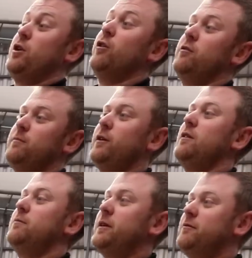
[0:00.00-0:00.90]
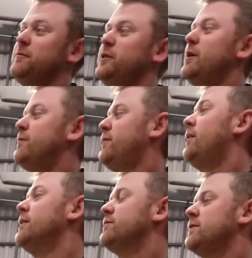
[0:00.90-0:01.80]
current model BMW
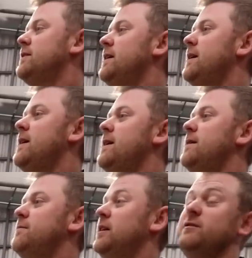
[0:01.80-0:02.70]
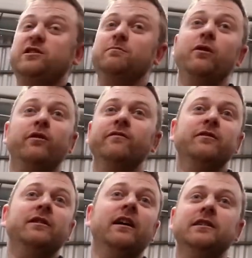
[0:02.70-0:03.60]
M5, and he was just bored of
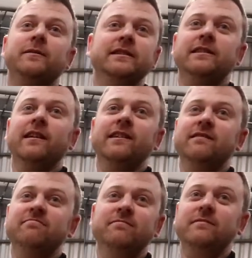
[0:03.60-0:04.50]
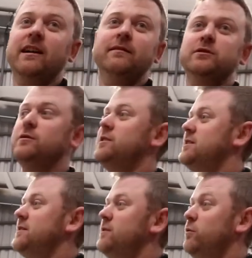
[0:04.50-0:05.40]
new cars basically, and came to us
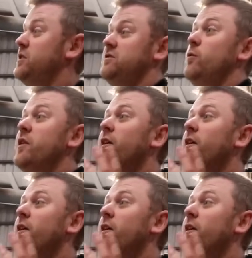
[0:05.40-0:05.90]
and with